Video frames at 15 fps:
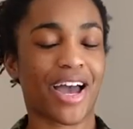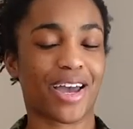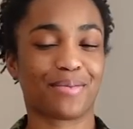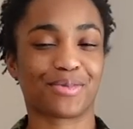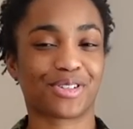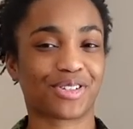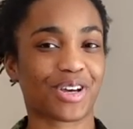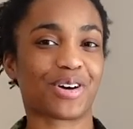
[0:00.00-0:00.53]
I
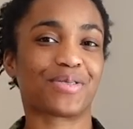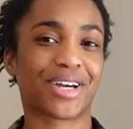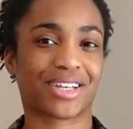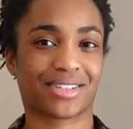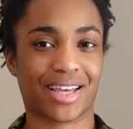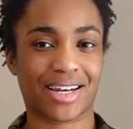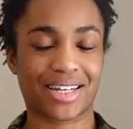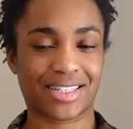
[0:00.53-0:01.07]
am so
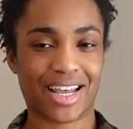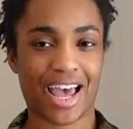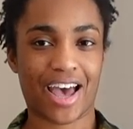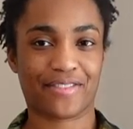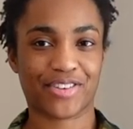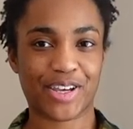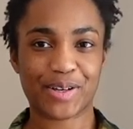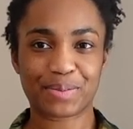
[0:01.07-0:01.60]
excited to
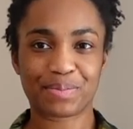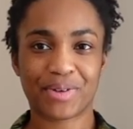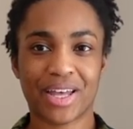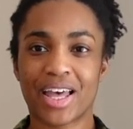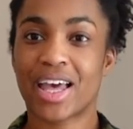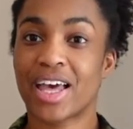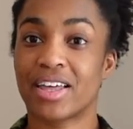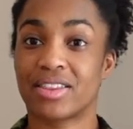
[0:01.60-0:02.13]
have you.
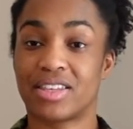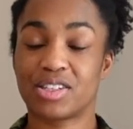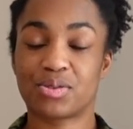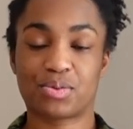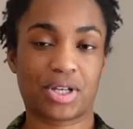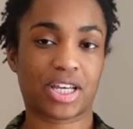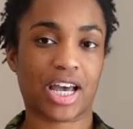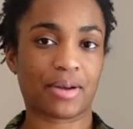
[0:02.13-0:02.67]

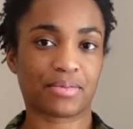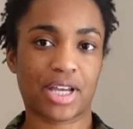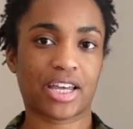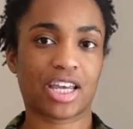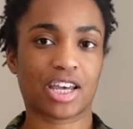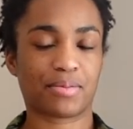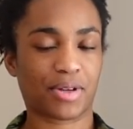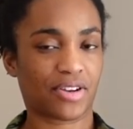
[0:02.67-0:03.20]
This week, I'm
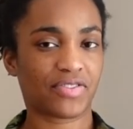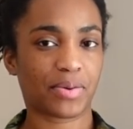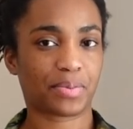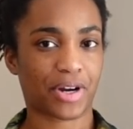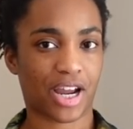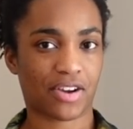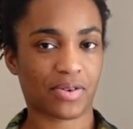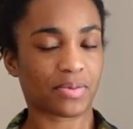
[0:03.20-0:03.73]
taking a bit of a
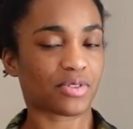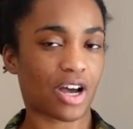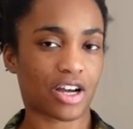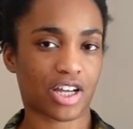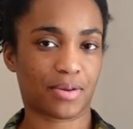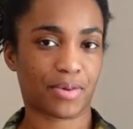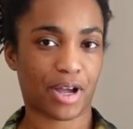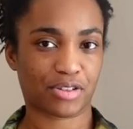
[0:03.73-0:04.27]
break from
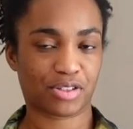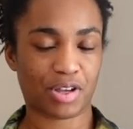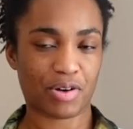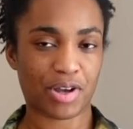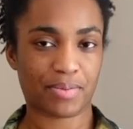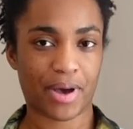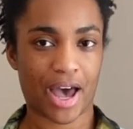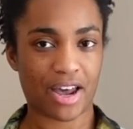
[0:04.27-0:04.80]
talking about
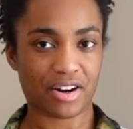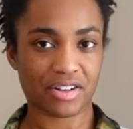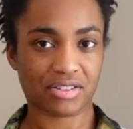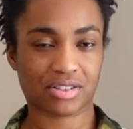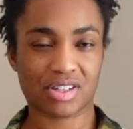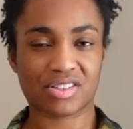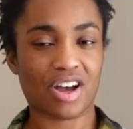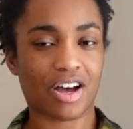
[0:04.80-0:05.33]
sewing
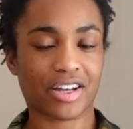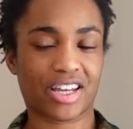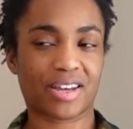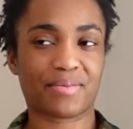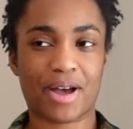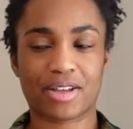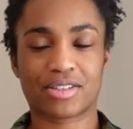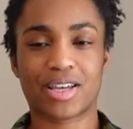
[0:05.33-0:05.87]
patterns to talking
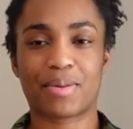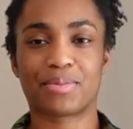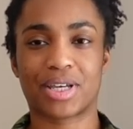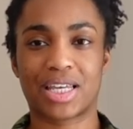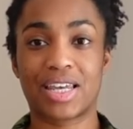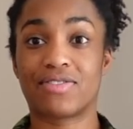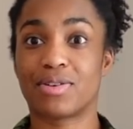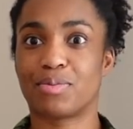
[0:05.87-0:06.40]
about
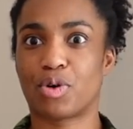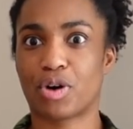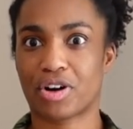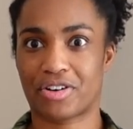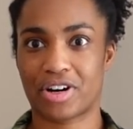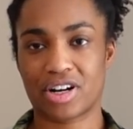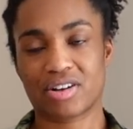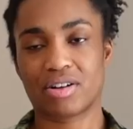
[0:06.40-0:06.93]
something even more
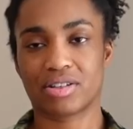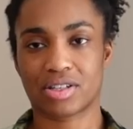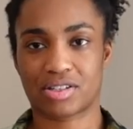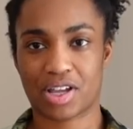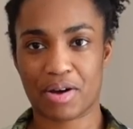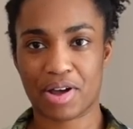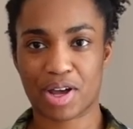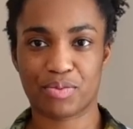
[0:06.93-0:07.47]
critical to
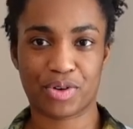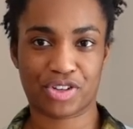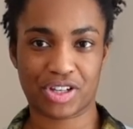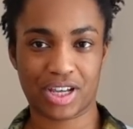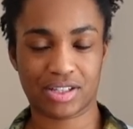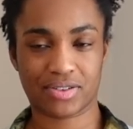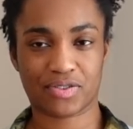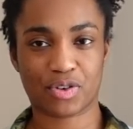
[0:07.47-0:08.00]
sewing, which
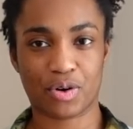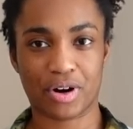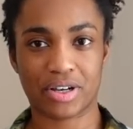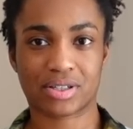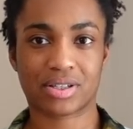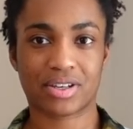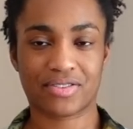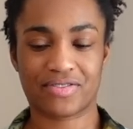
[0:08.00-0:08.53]
is, of
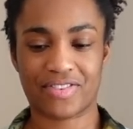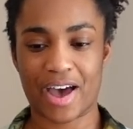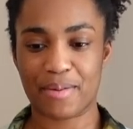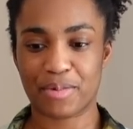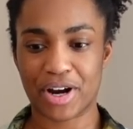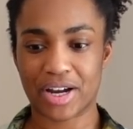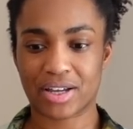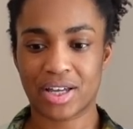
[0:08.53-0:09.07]
course,
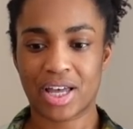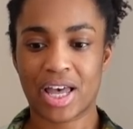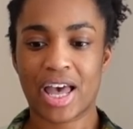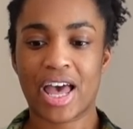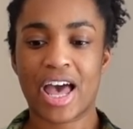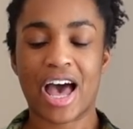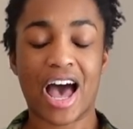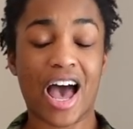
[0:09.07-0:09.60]
fabric.
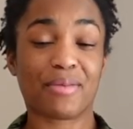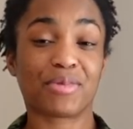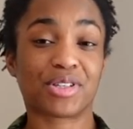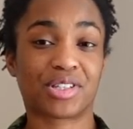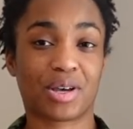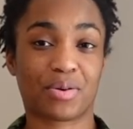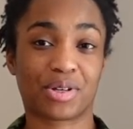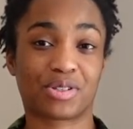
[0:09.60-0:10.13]
I'm a
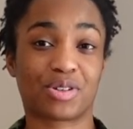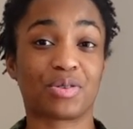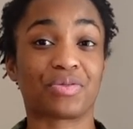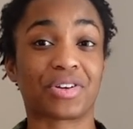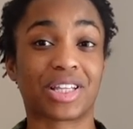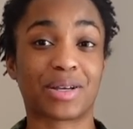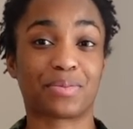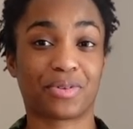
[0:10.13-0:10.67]
sewist who
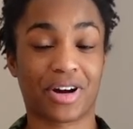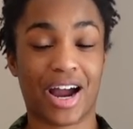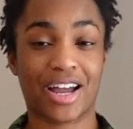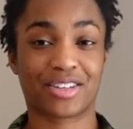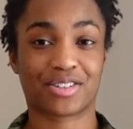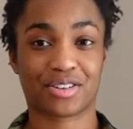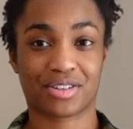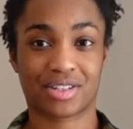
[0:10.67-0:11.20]
really
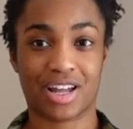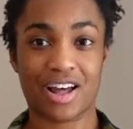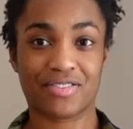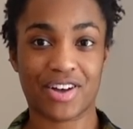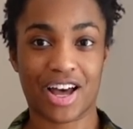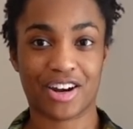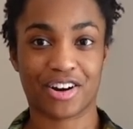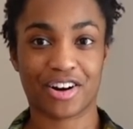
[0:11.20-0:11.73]
prides
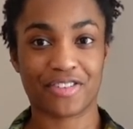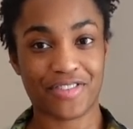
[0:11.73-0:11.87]
herself on her